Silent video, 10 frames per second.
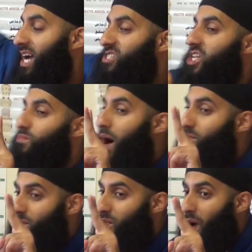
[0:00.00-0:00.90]
And Sheikh
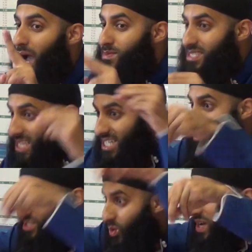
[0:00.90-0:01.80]
Muhammad al Wahhab is
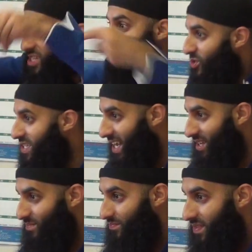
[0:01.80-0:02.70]
teaching Tawheed and
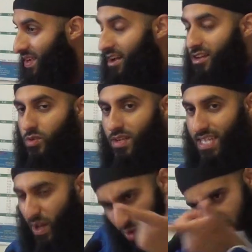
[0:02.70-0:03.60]
Sunnah. So he
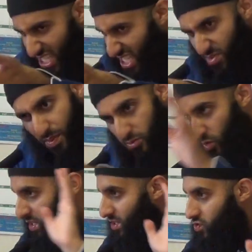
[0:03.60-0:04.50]
said, I want you to teach the people
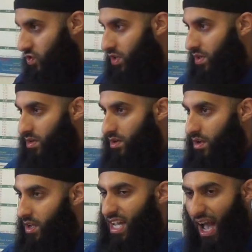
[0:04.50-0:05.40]
Tawheed and Sunnah.
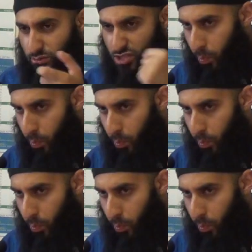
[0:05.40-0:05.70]
I will